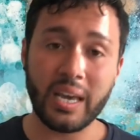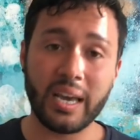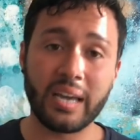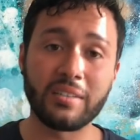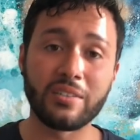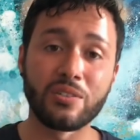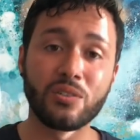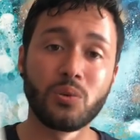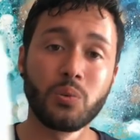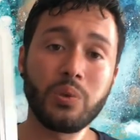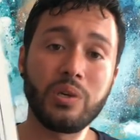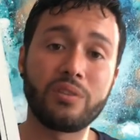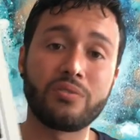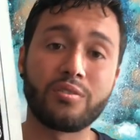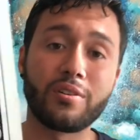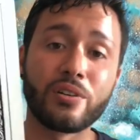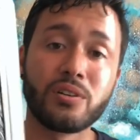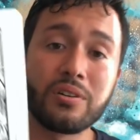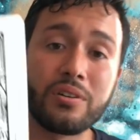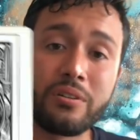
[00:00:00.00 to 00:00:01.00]
End of the week,
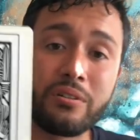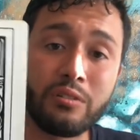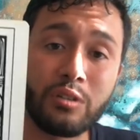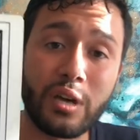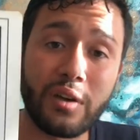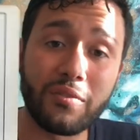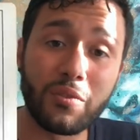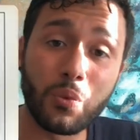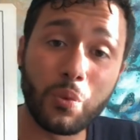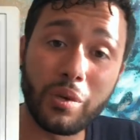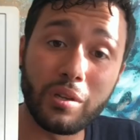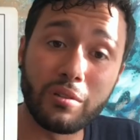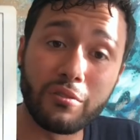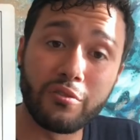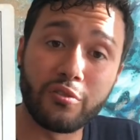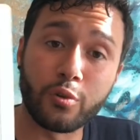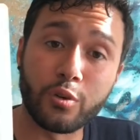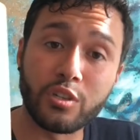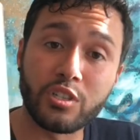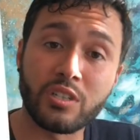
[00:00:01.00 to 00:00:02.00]
Virgo, you have the Wheel of
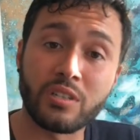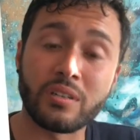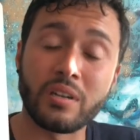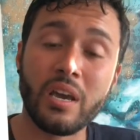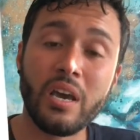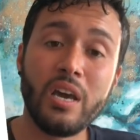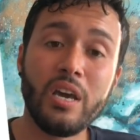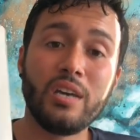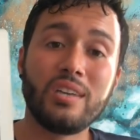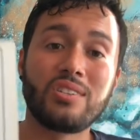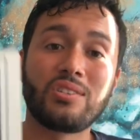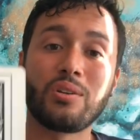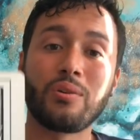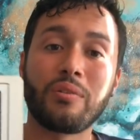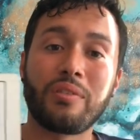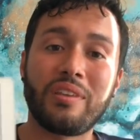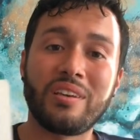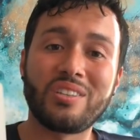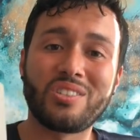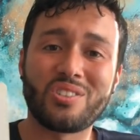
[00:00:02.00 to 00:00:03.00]
Fortune. So
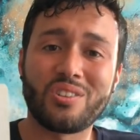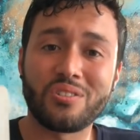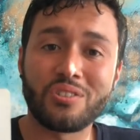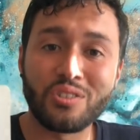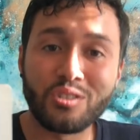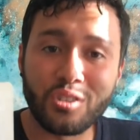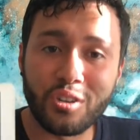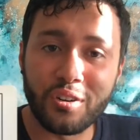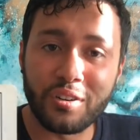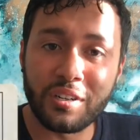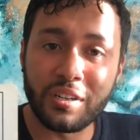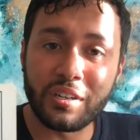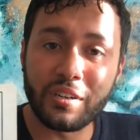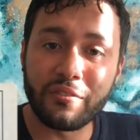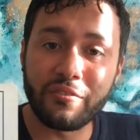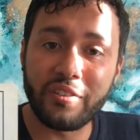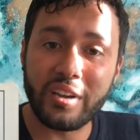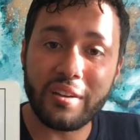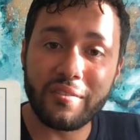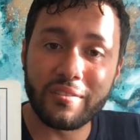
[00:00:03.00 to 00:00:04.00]
things start to turn in your
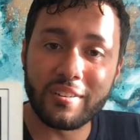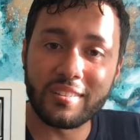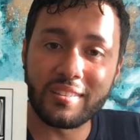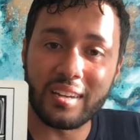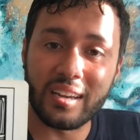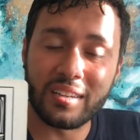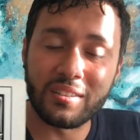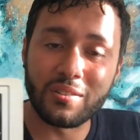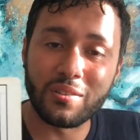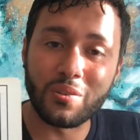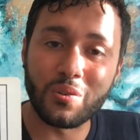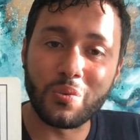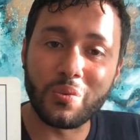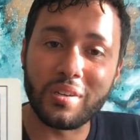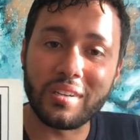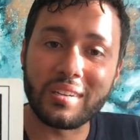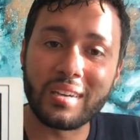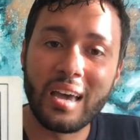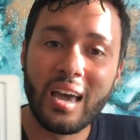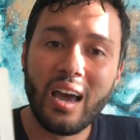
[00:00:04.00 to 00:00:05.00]
favor at the end of the
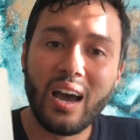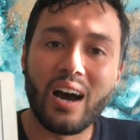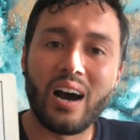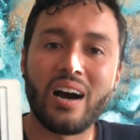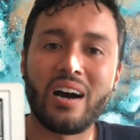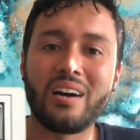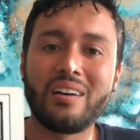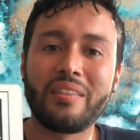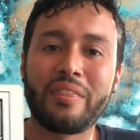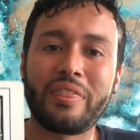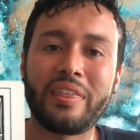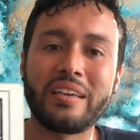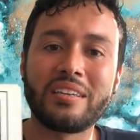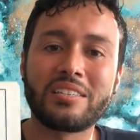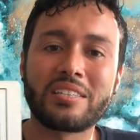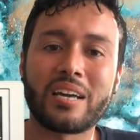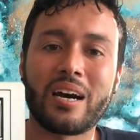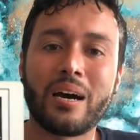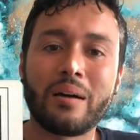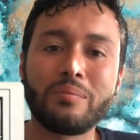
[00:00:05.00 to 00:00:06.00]
week. Uh, things
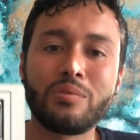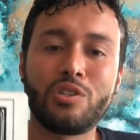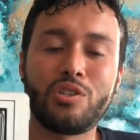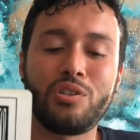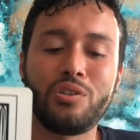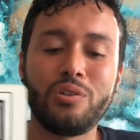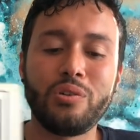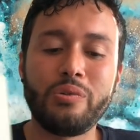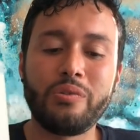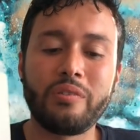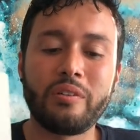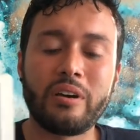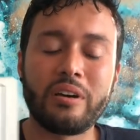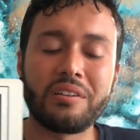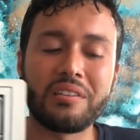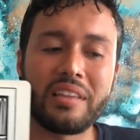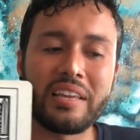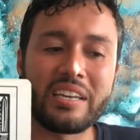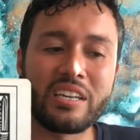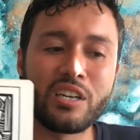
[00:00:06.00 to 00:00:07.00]
come to you, the,
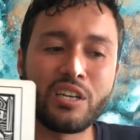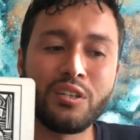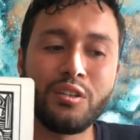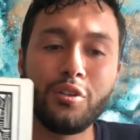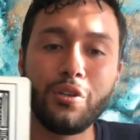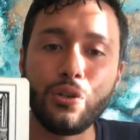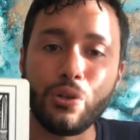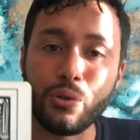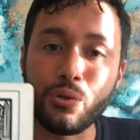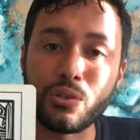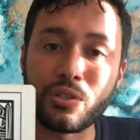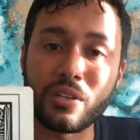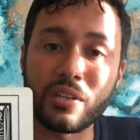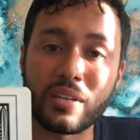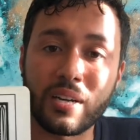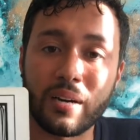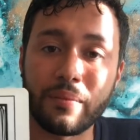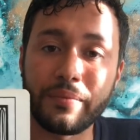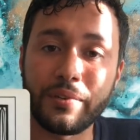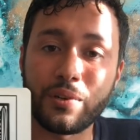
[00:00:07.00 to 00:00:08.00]
like good news could
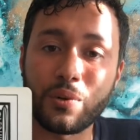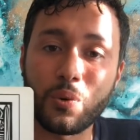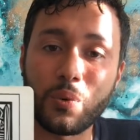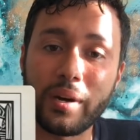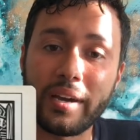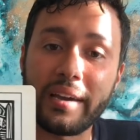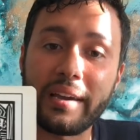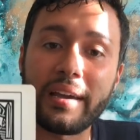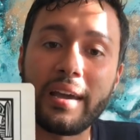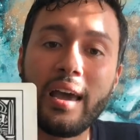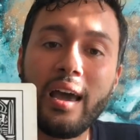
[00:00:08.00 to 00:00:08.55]
come your way.